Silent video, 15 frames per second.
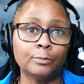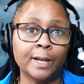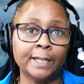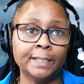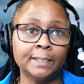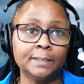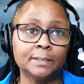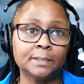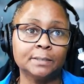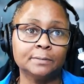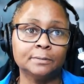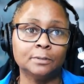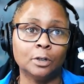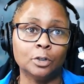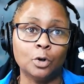Reddit
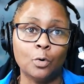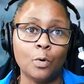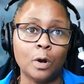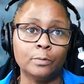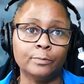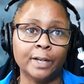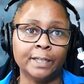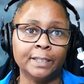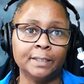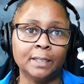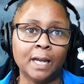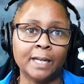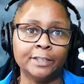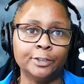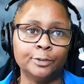or go on Reddit,
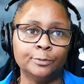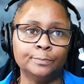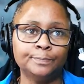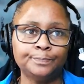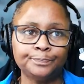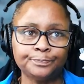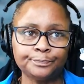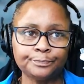I do.